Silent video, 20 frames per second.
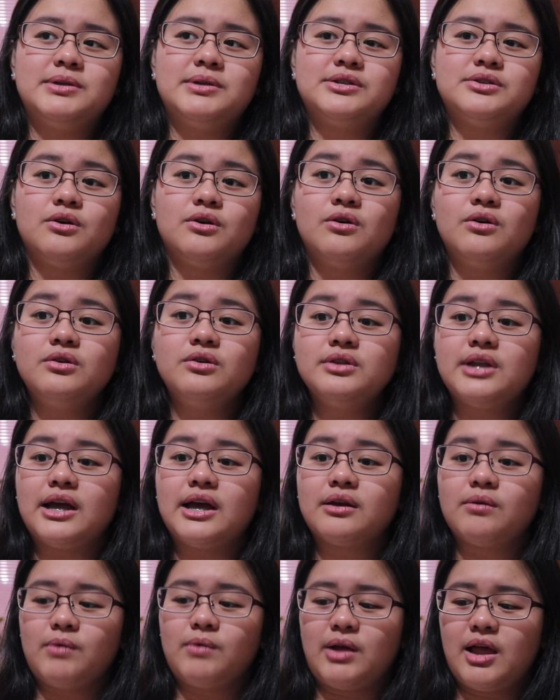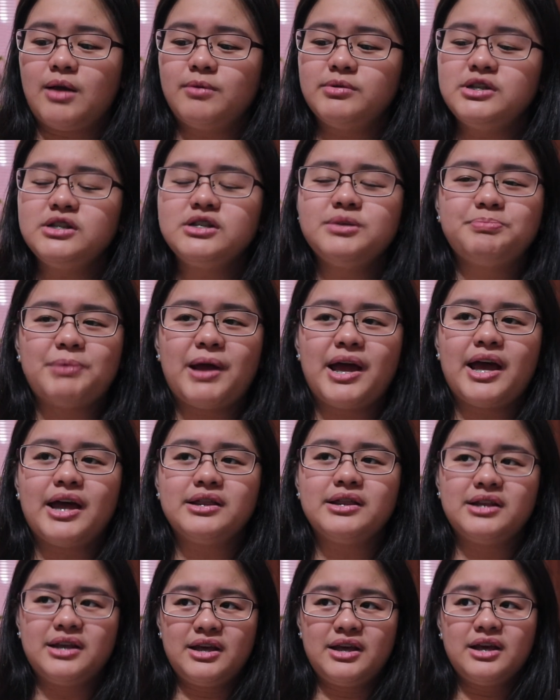been told, like while I was in Japan.